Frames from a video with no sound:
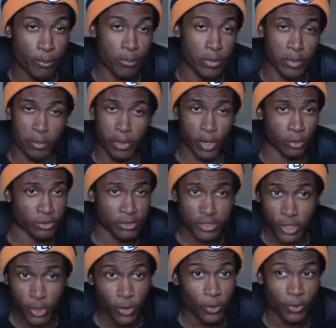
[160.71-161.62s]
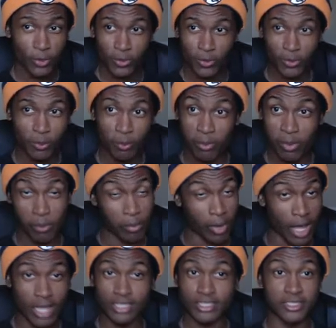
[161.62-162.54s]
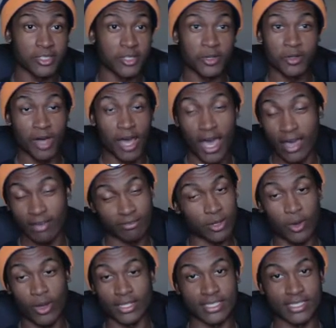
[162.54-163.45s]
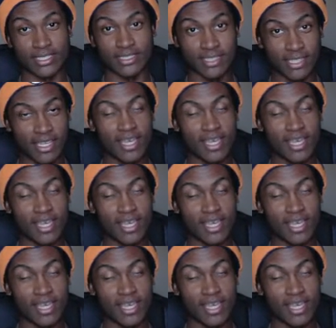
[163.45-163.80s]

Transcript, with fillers: the Posto or Posto, I have no idea.